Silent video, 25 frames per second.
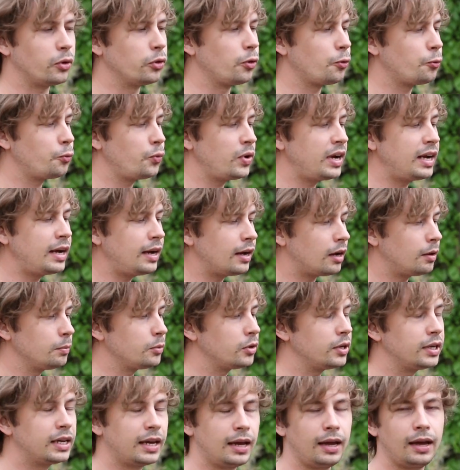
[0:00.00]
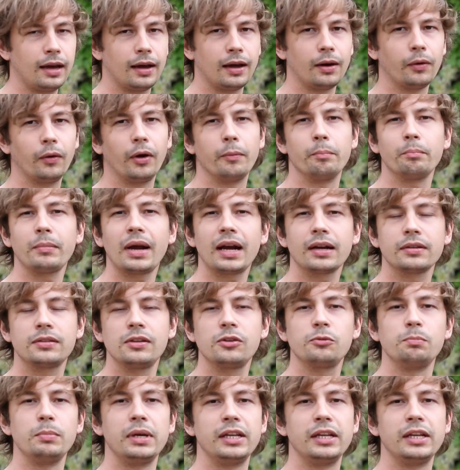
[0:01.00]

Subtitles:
on the rear I'm going to kit out a Maxxis